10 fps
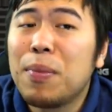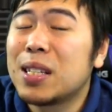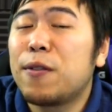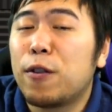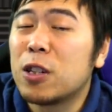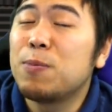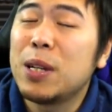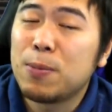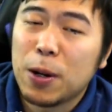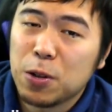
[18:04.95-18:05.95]
must first
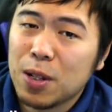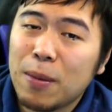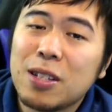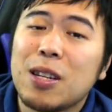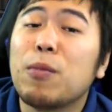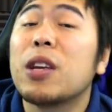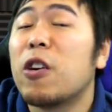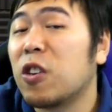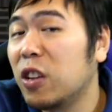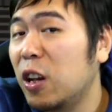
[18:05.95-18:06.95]
be special summoned. Same with
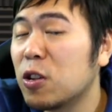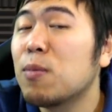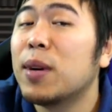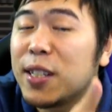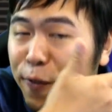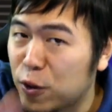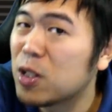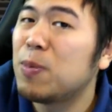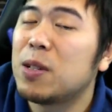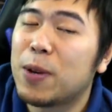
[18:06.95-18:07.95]
Heraclinos, must
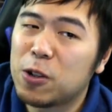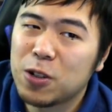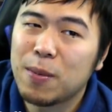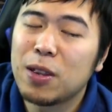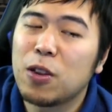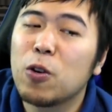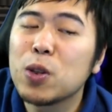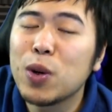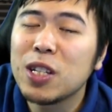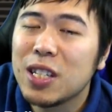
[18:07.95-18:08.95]
first be special summoned.
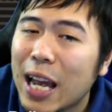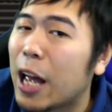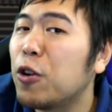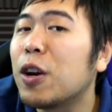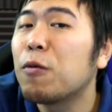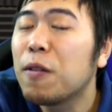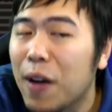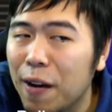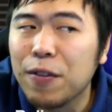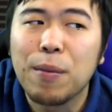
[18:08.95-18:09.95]
Those ones, yeah, you can
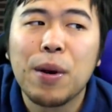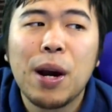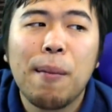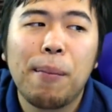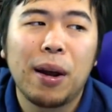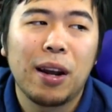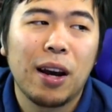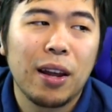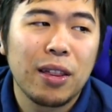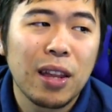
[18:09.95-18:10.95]
revive them.
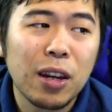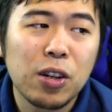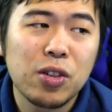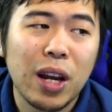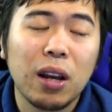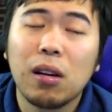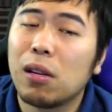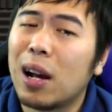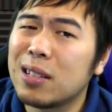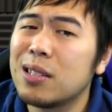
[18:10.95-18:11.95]
But Thunder Dragon
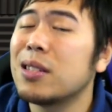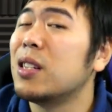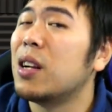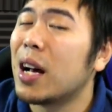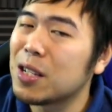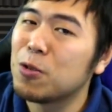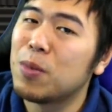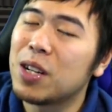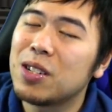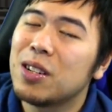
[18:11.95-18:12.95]
Colossus, not so
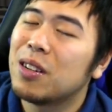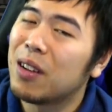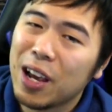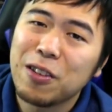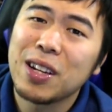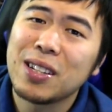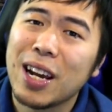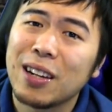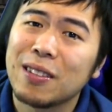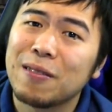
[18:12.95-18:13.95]
much. Neither can
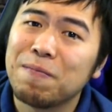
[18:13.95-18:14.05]
Titan.